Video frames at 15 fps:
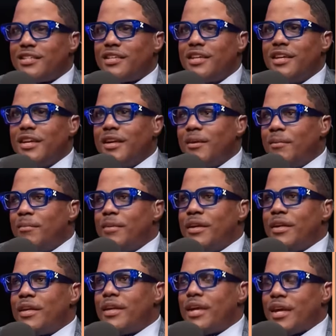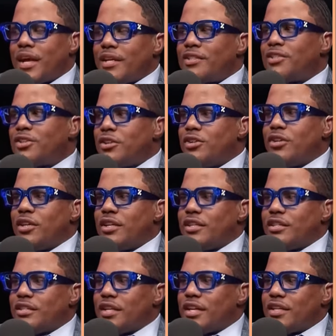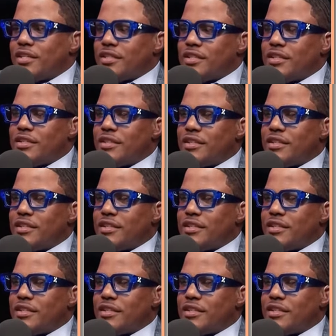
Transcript: I just, being that I saw you as